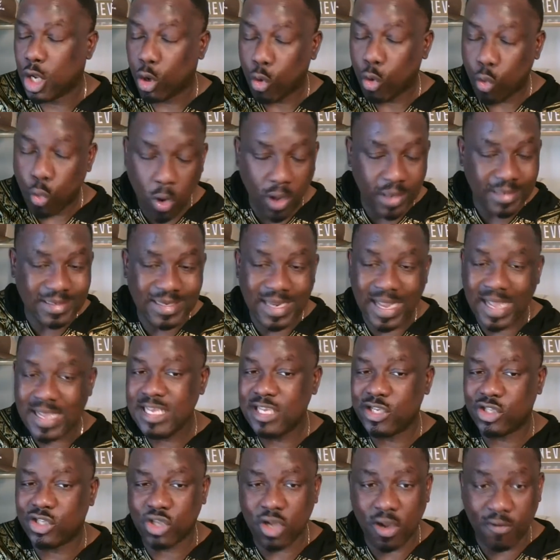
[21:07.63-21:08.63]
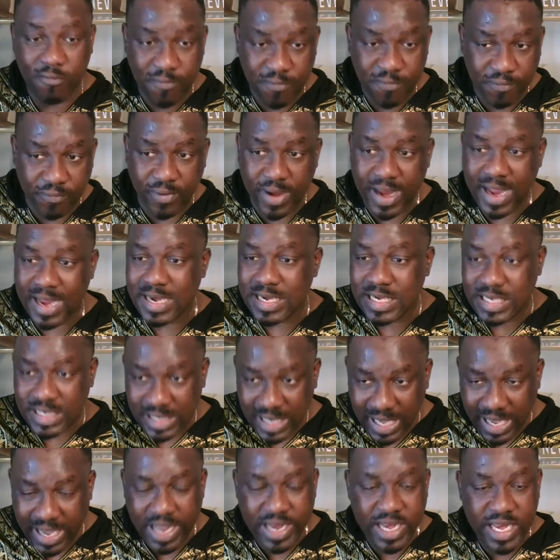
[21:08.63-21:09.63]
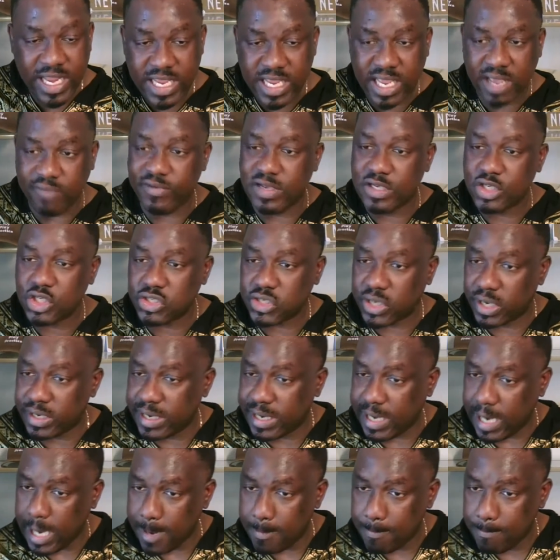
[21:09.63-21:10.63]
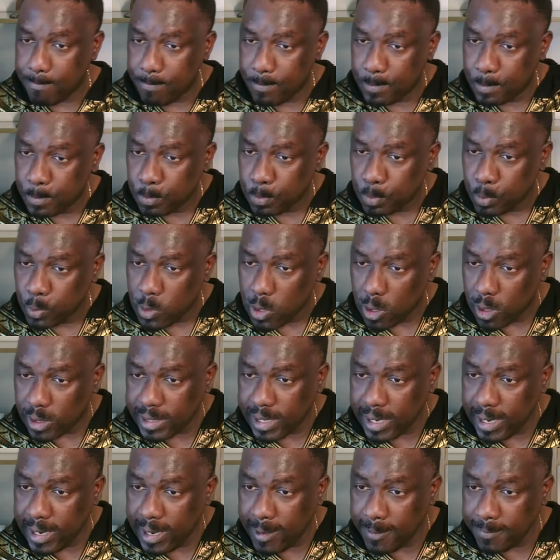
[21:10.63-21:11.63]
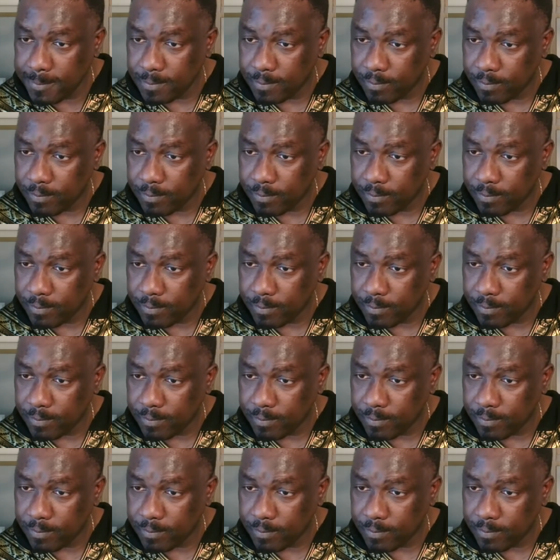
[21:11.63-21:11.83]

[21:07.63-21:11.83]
Water is your friend any given Sunday. Okay?